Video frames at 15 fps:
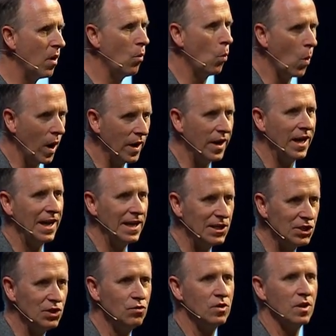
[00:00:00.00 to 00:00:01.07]
one
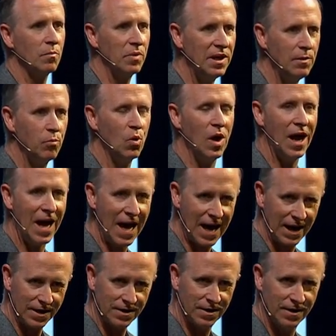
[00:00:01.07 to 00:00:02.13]
issue that people
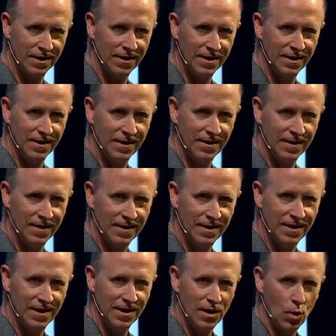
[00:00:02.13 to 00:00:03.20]
had
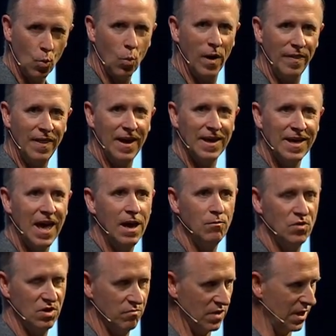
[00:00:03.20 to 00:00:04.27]
when they came
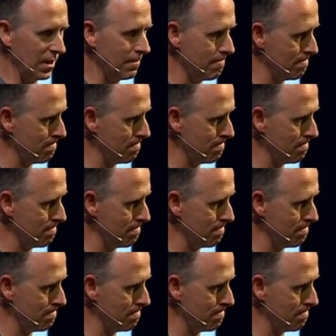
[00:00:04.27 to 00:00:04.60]
to me